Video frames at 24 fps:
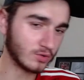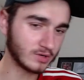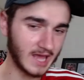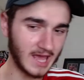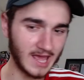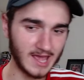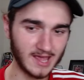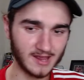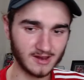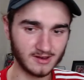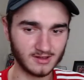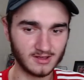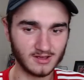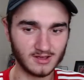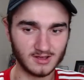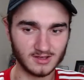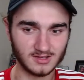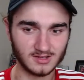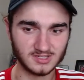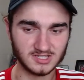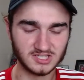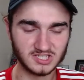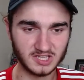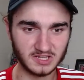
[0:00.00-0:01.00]
getting
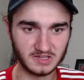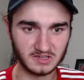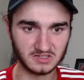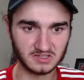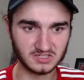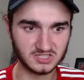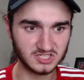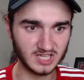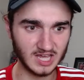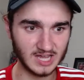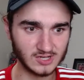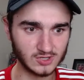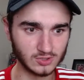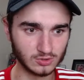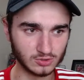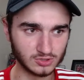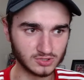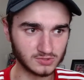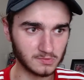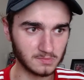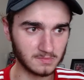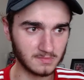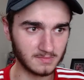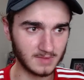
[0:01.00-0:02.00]
schedules
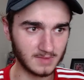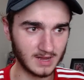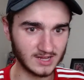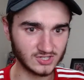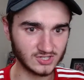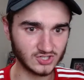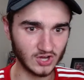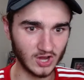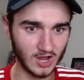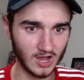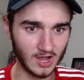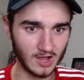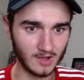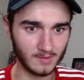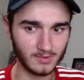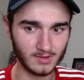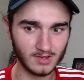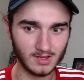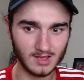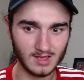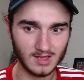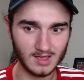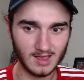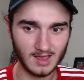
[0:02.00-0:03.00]
to match up,
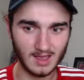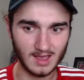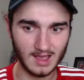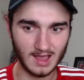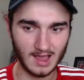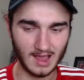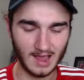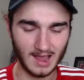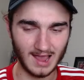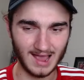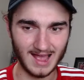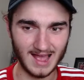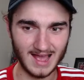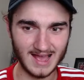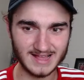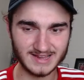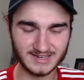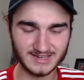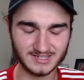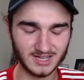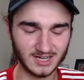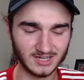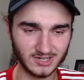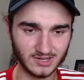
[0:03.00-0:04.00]

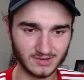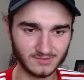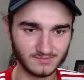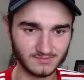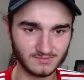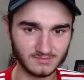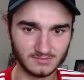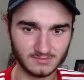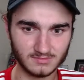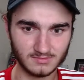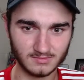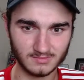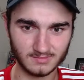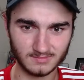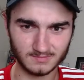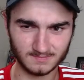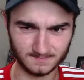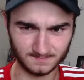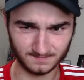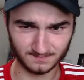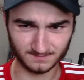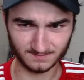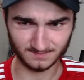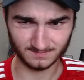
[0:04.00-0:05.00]
and I
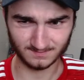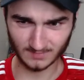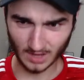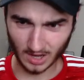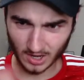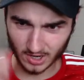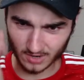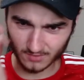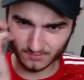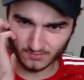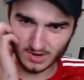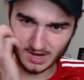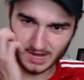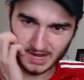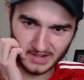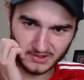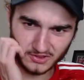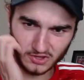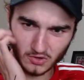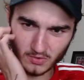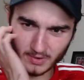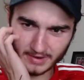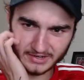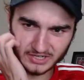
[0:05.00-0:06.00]
don't really
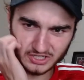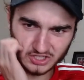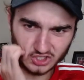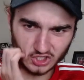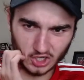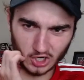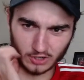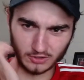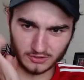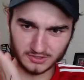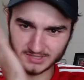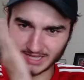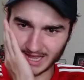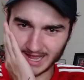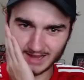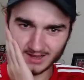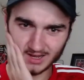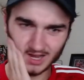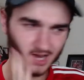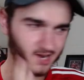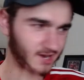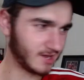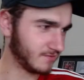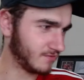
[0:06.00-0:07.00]
do any shows that
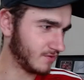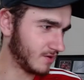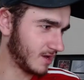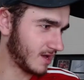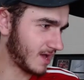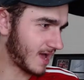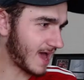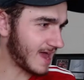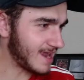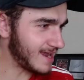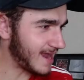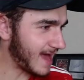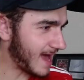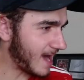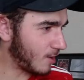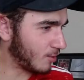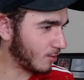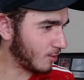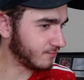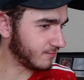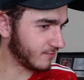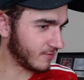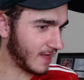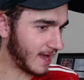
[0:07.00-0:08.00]
kind of allow
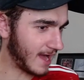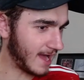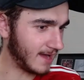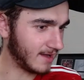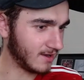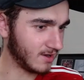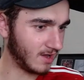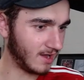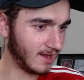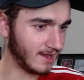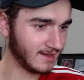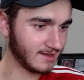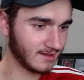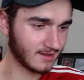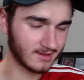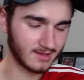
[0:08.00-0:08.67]
for that. Like,